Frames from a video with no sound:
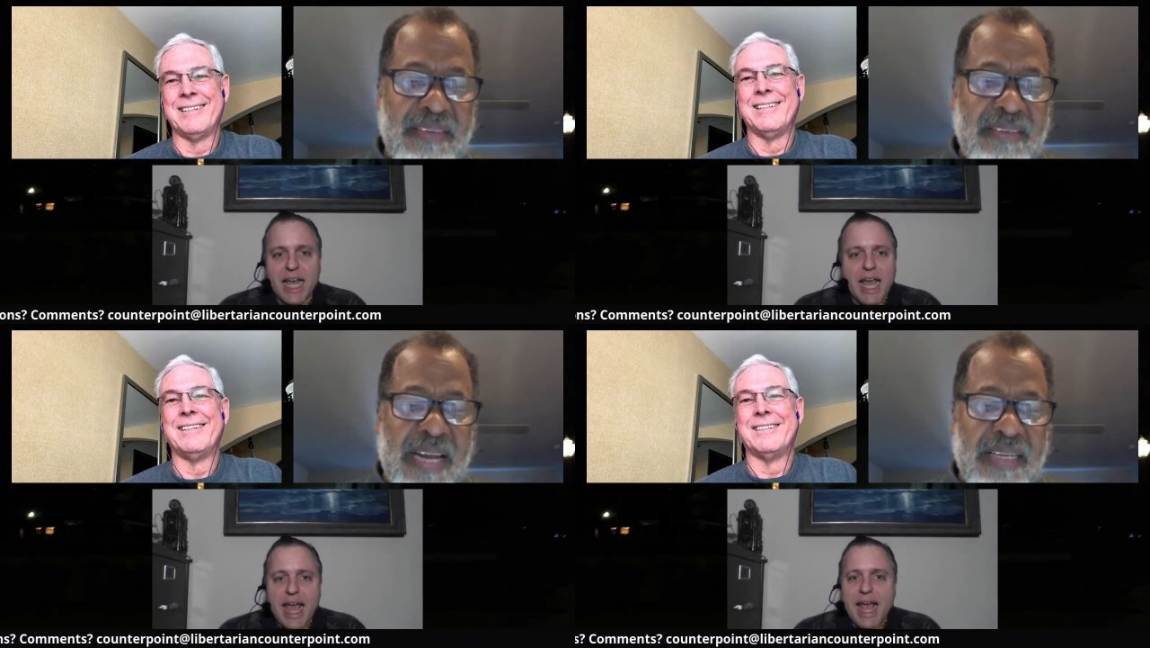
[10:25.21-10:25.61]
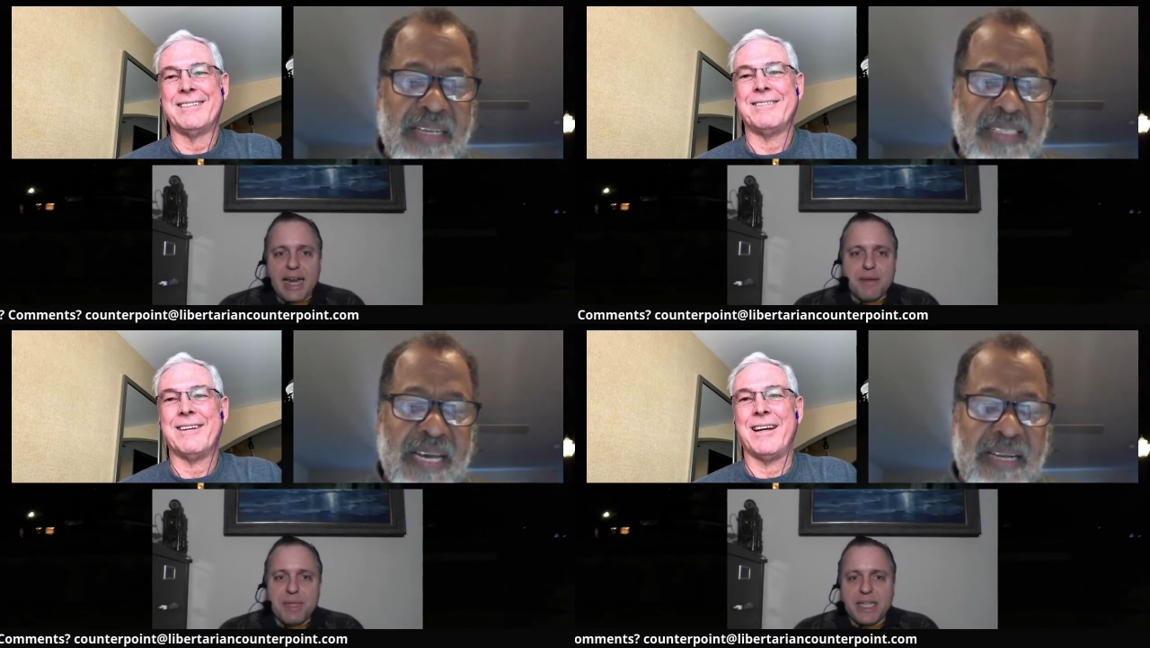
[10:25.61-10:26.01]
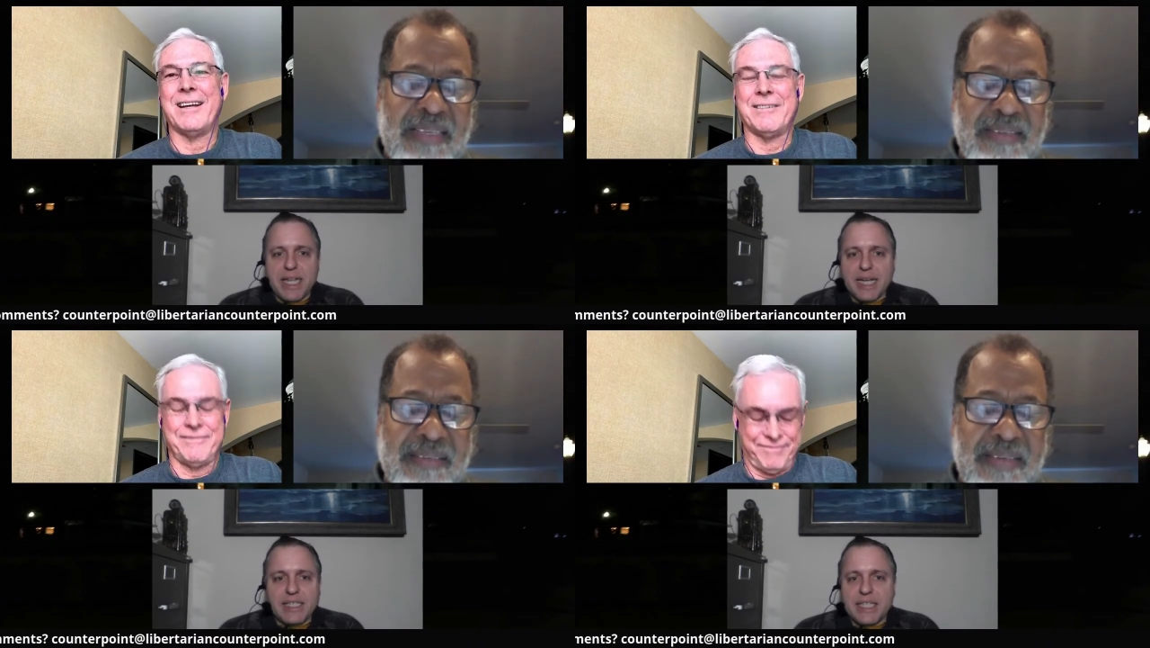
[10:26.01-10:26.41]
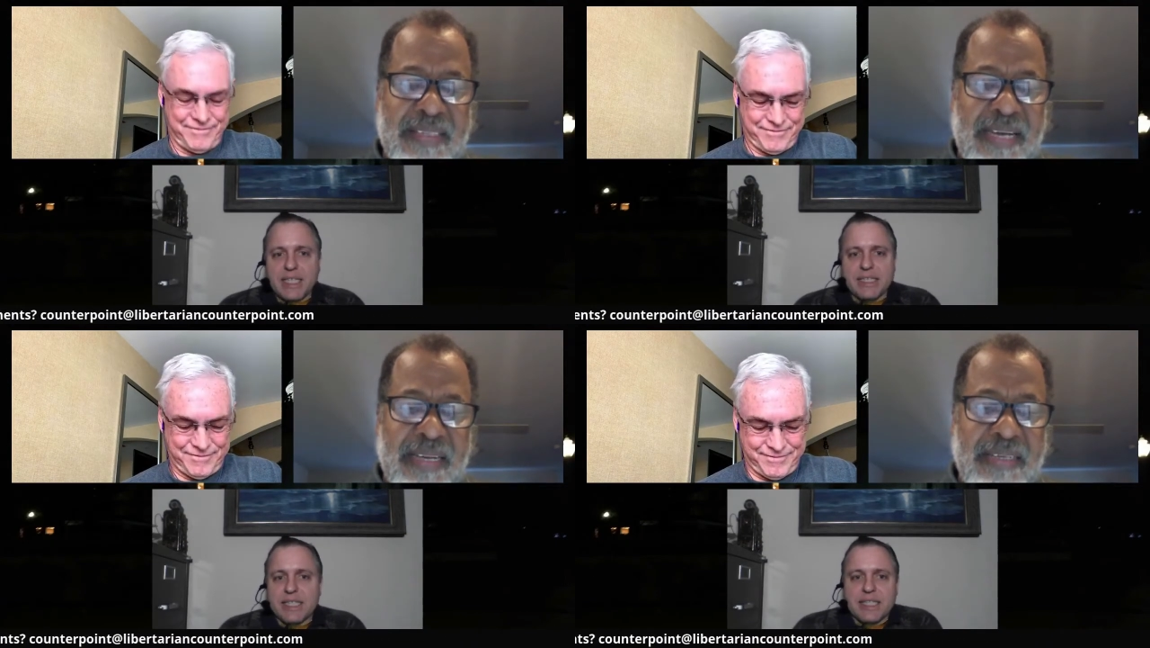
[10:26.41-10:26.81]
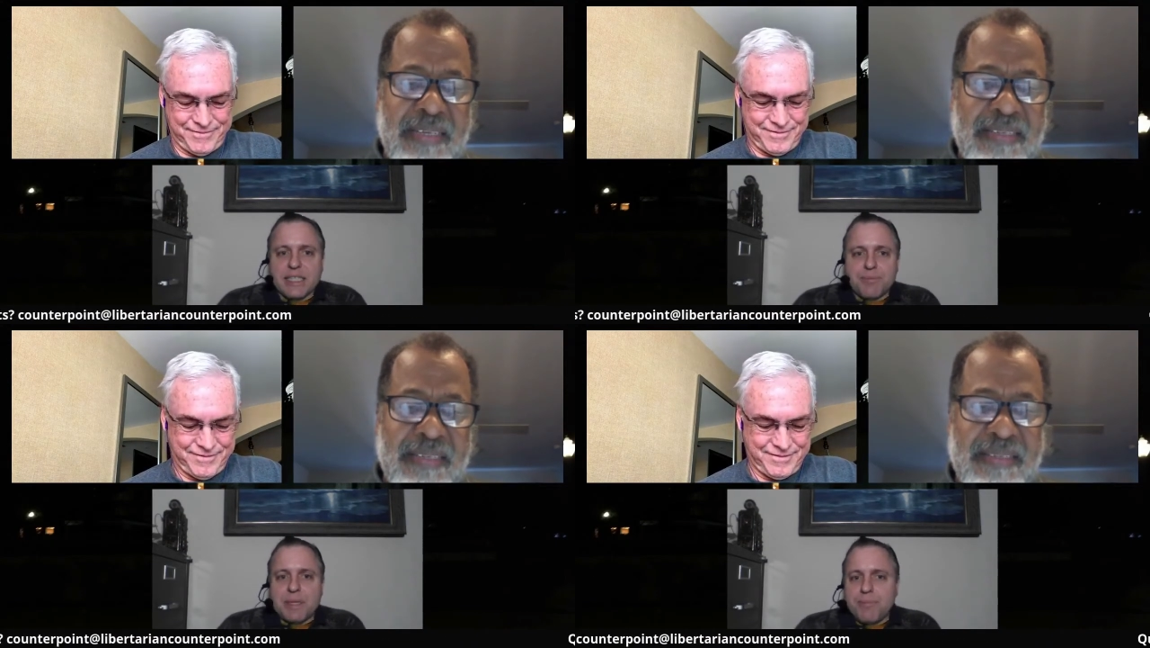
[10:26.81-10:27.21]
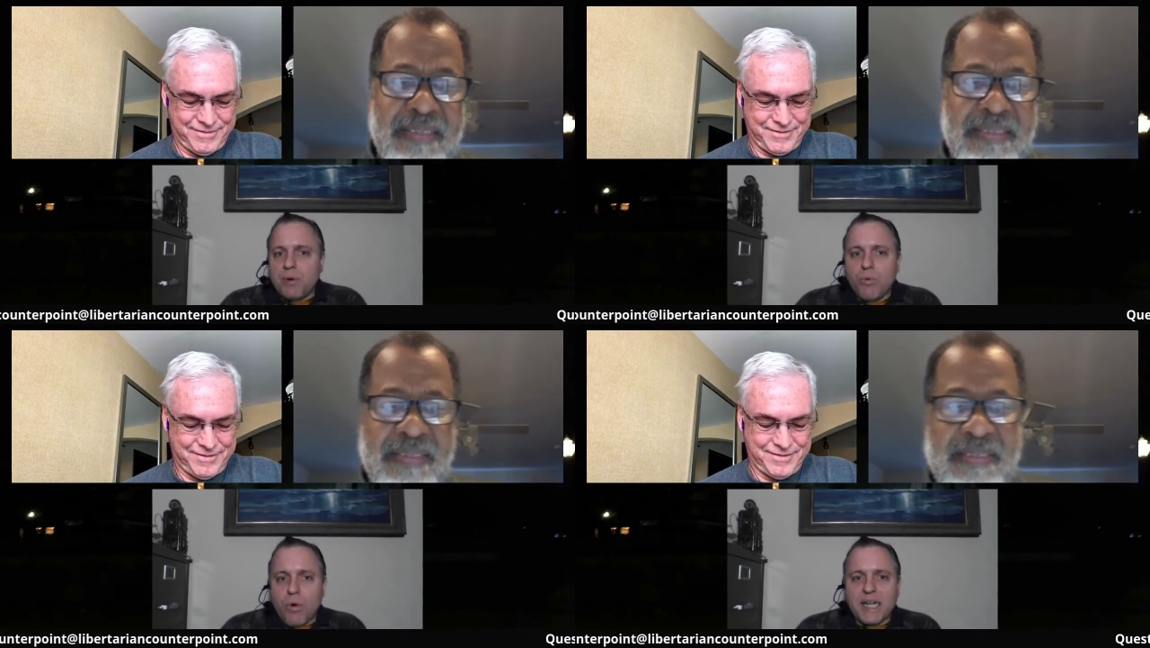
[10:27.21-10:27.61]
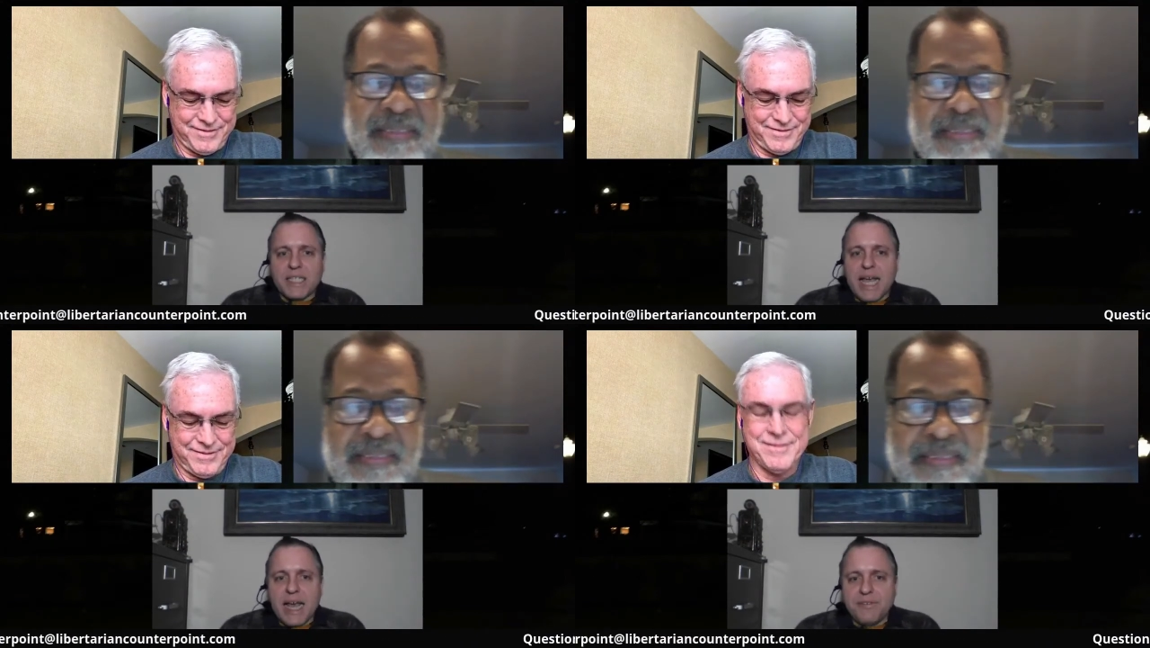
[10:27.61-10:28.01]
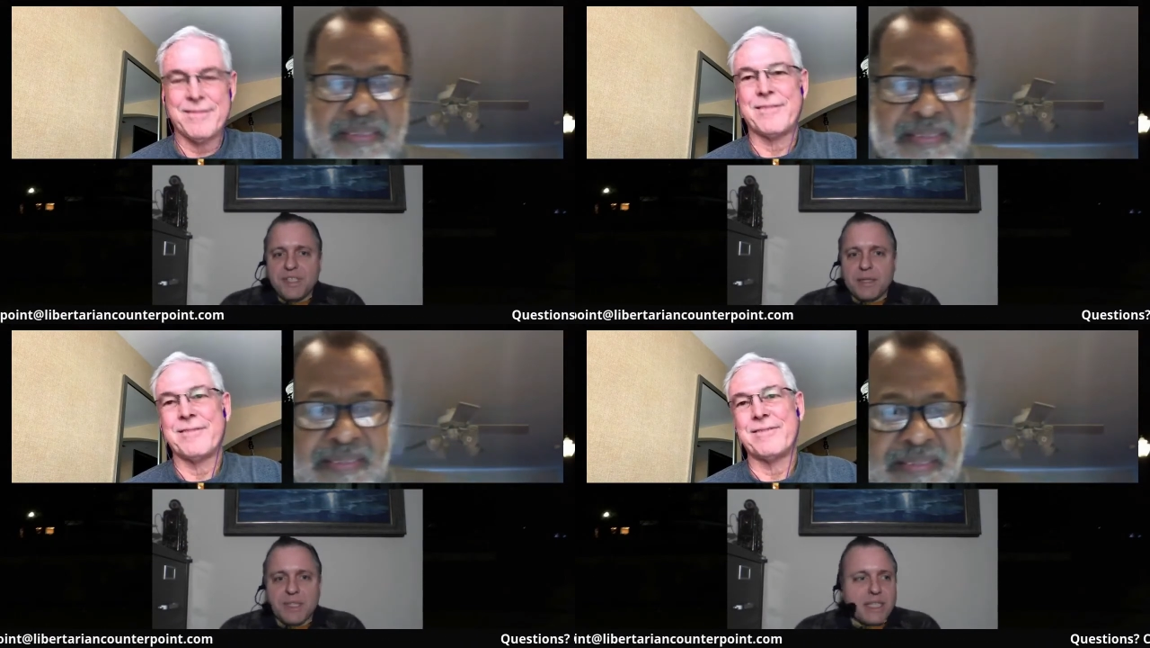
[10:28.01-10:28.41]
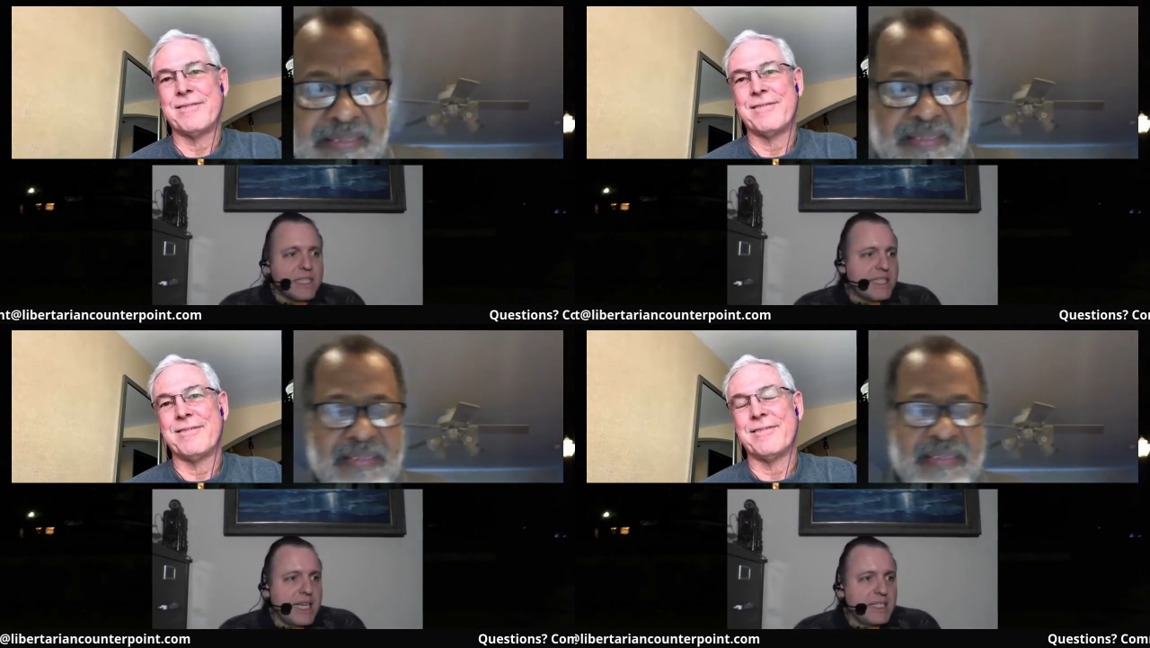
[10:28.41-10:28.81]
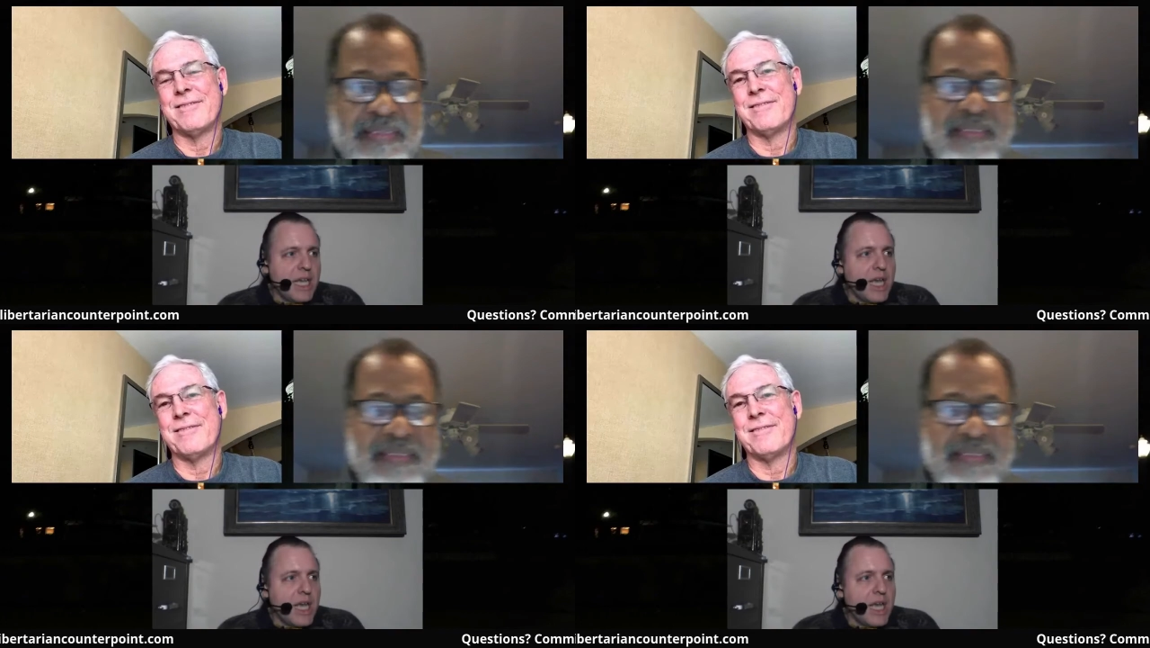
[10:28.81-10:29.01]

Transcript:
Speaker 1: And I mean, the idea that these people want to have something that says,